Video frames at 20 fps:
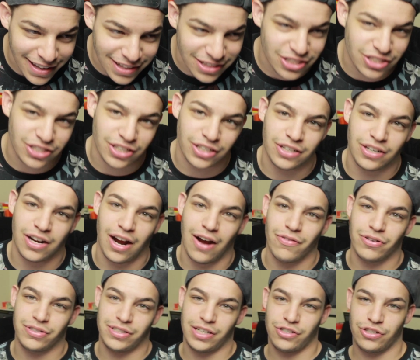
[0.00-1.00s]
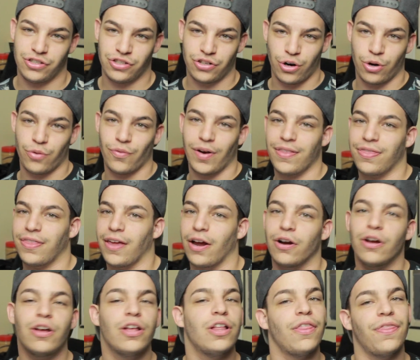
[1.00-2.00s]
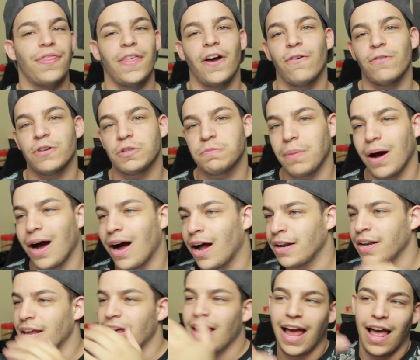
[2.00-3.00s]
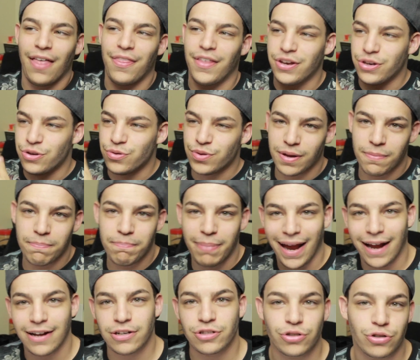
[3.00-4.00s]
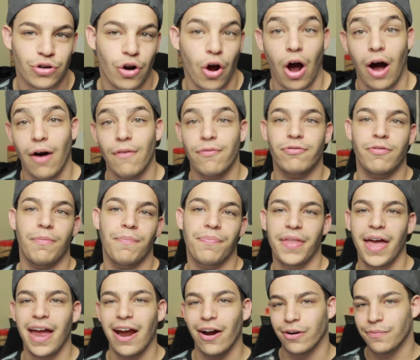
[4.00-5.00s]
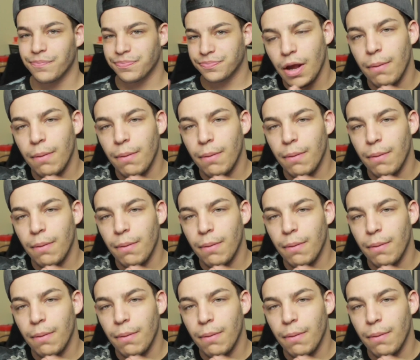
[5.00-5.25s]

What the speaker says: Instant conversation starter right there. They'll respond, and then you can banter off from there.